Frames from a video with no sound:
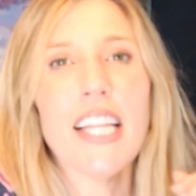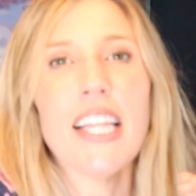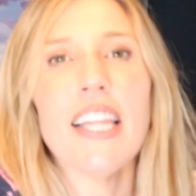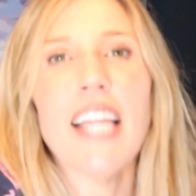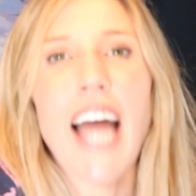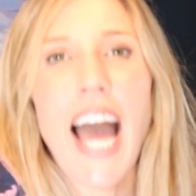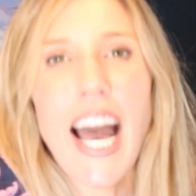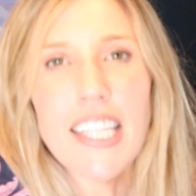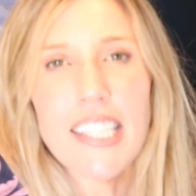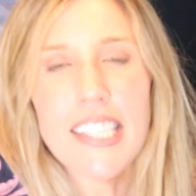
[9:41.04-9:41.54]
the
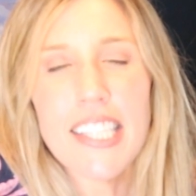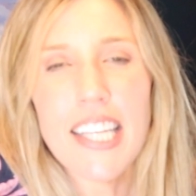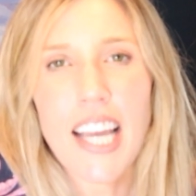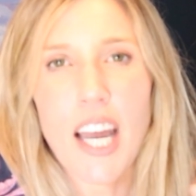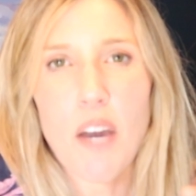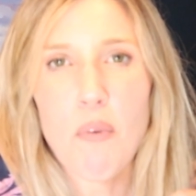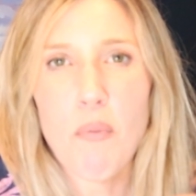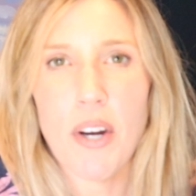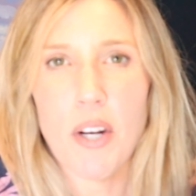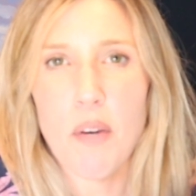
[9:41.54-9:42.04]
last thing
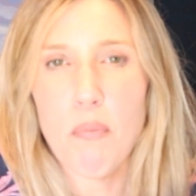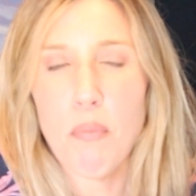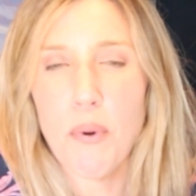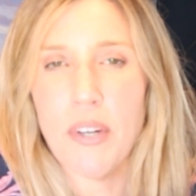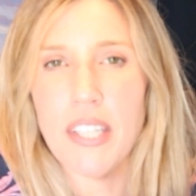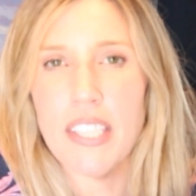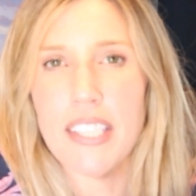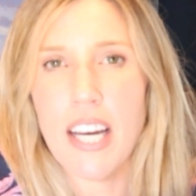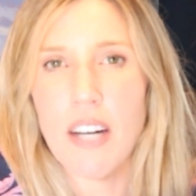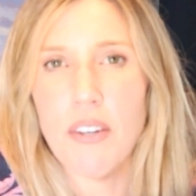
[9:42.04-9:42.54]
I want to
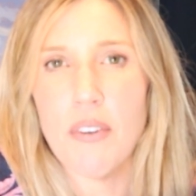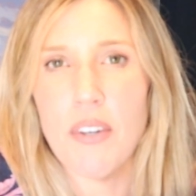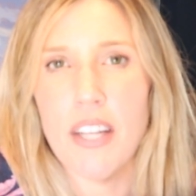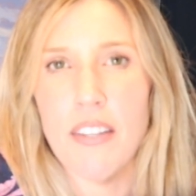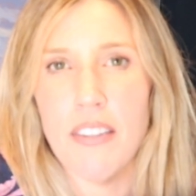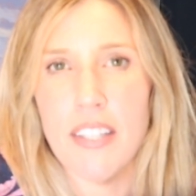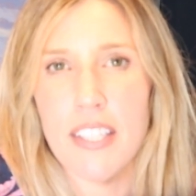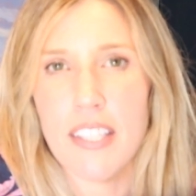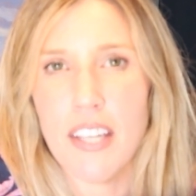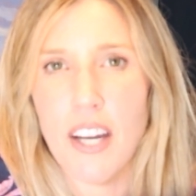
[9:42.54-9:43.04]
point out
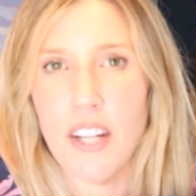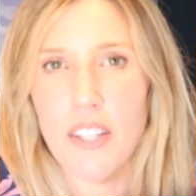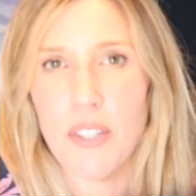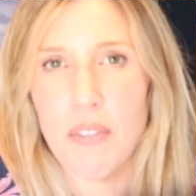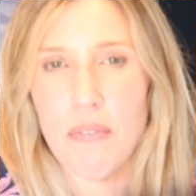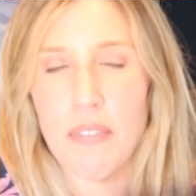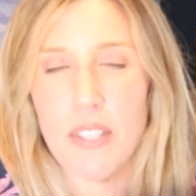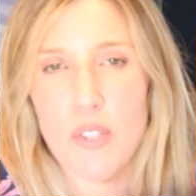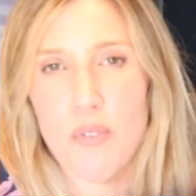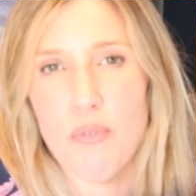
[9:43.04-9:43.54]
in this color
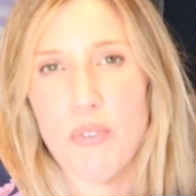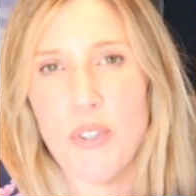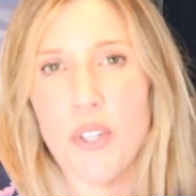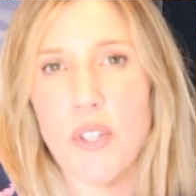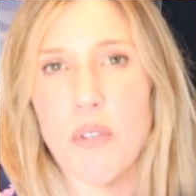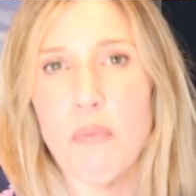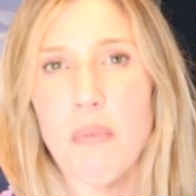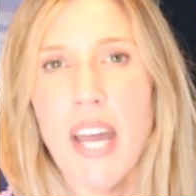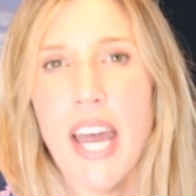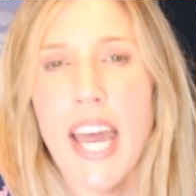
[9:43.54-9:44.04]
of this
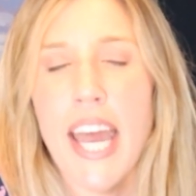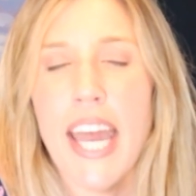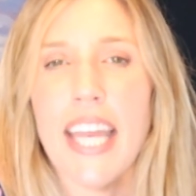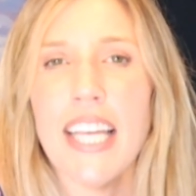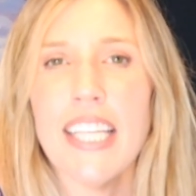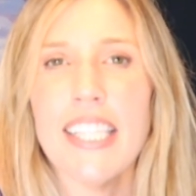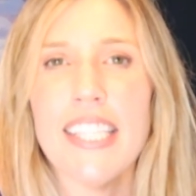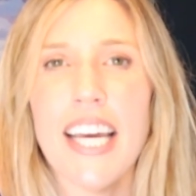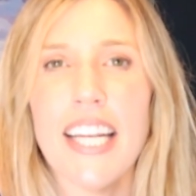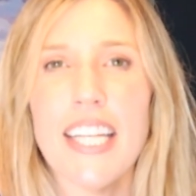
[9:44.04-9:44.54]
room
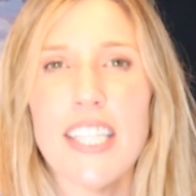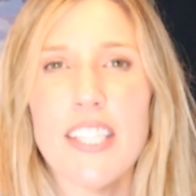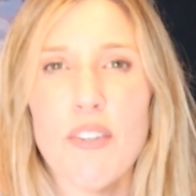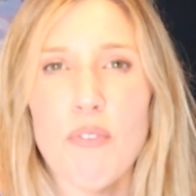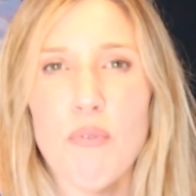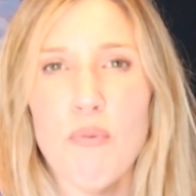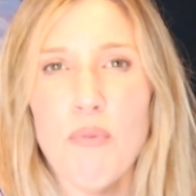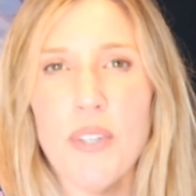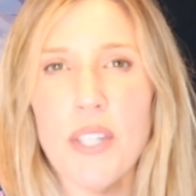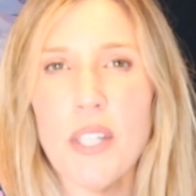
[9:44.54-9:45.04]
is that it's a
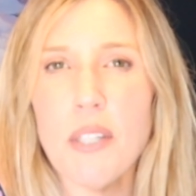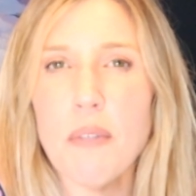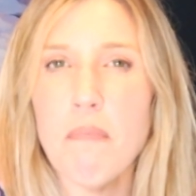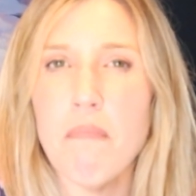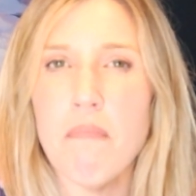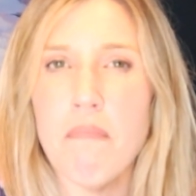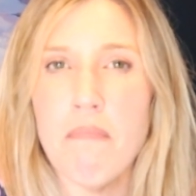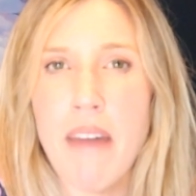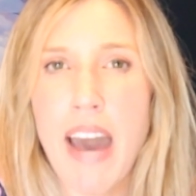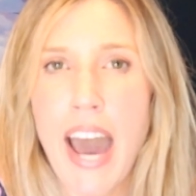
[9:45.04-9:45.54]
real
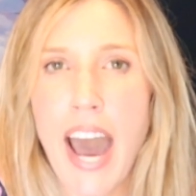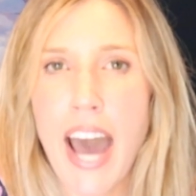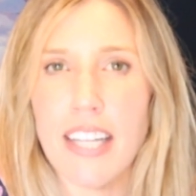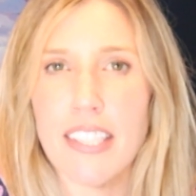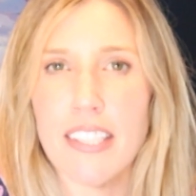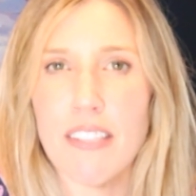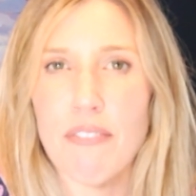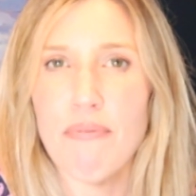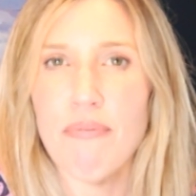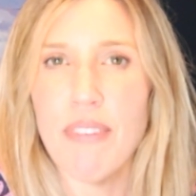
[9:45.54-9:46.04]

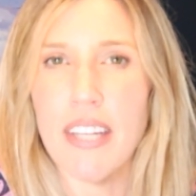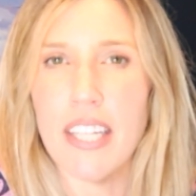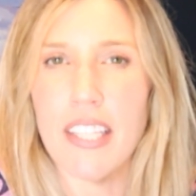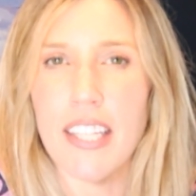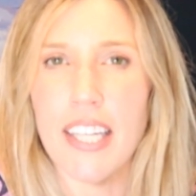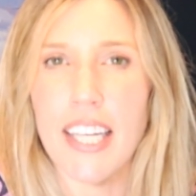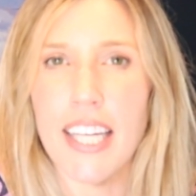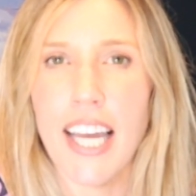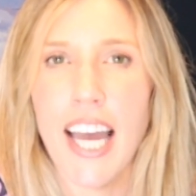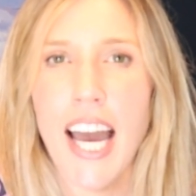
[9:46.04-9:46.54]
matte
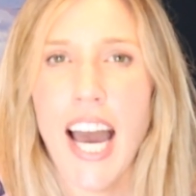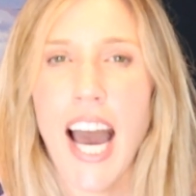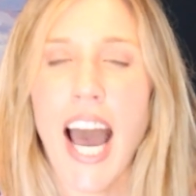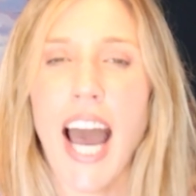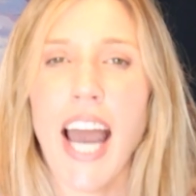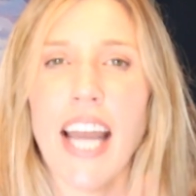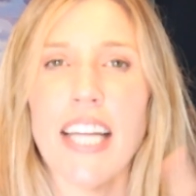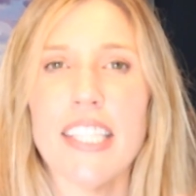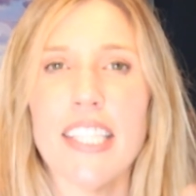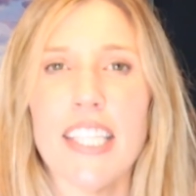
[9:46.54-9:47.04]
feeling.
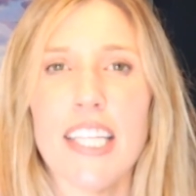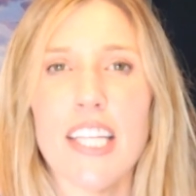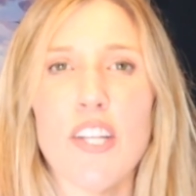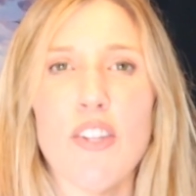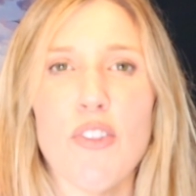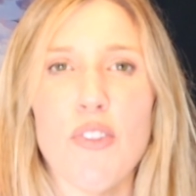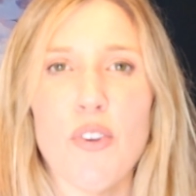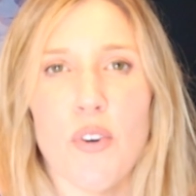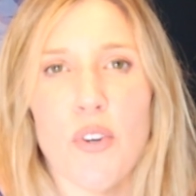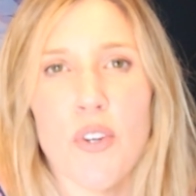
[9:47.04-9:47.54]
I
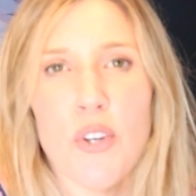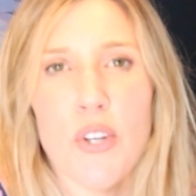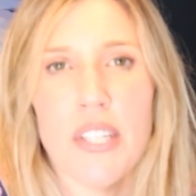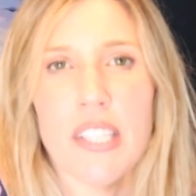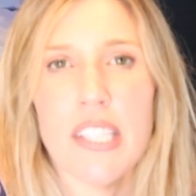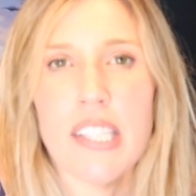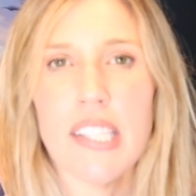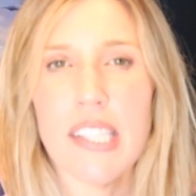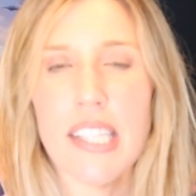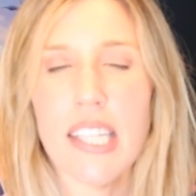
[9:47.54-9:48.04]
did the
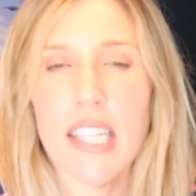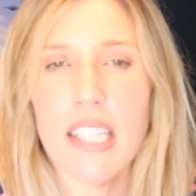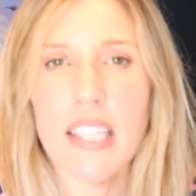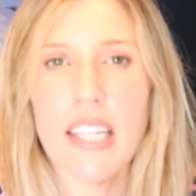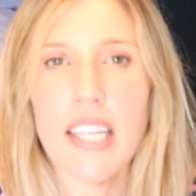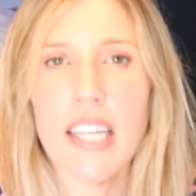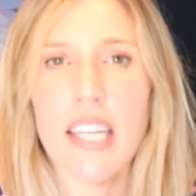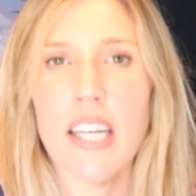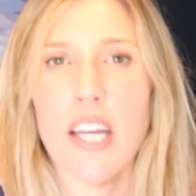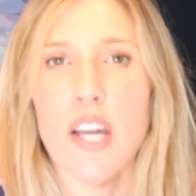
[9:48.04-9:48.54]

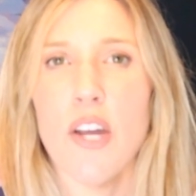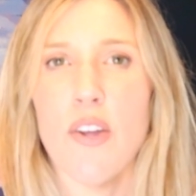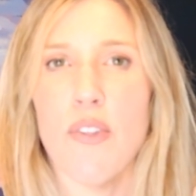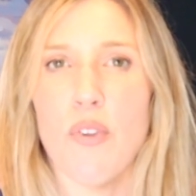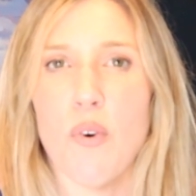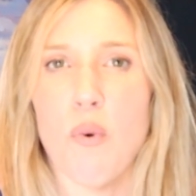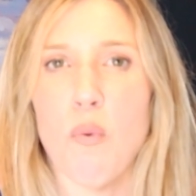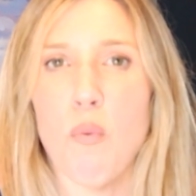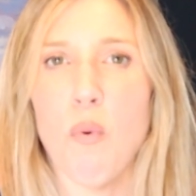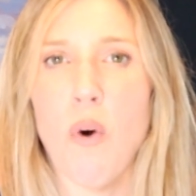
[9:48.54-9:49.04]
ceiling,
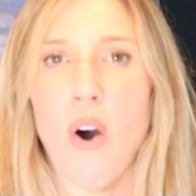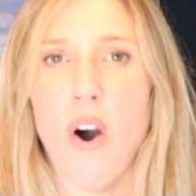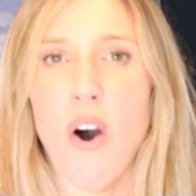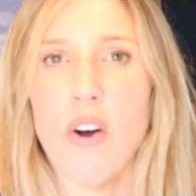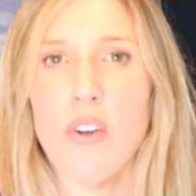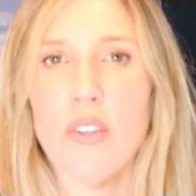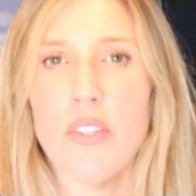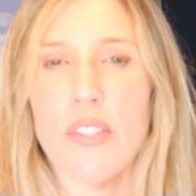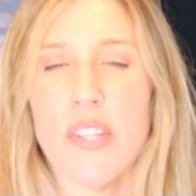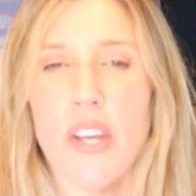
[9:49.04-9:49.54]
the
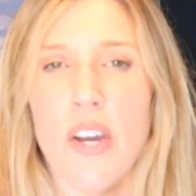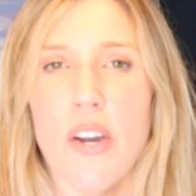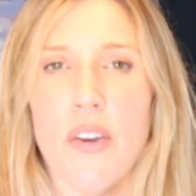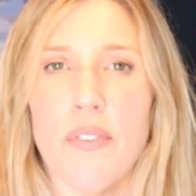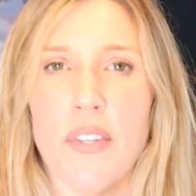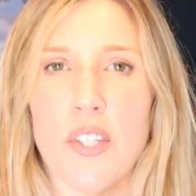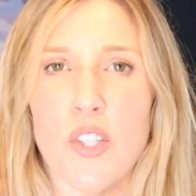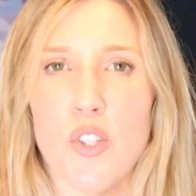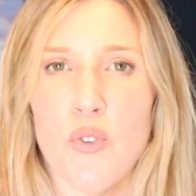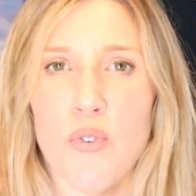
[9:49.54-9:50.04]
walls,
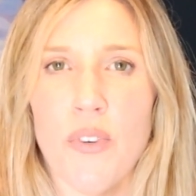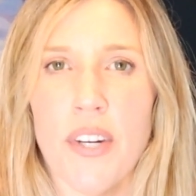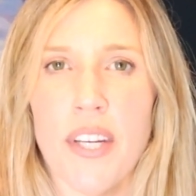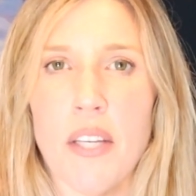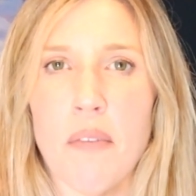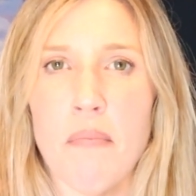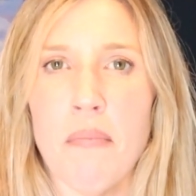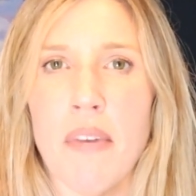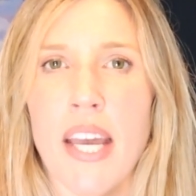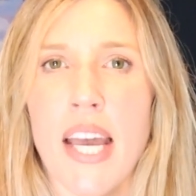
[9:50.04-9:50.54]
the
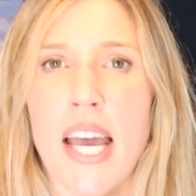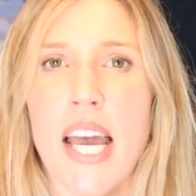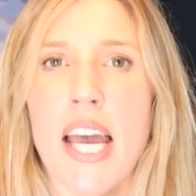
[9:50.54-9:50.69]
trim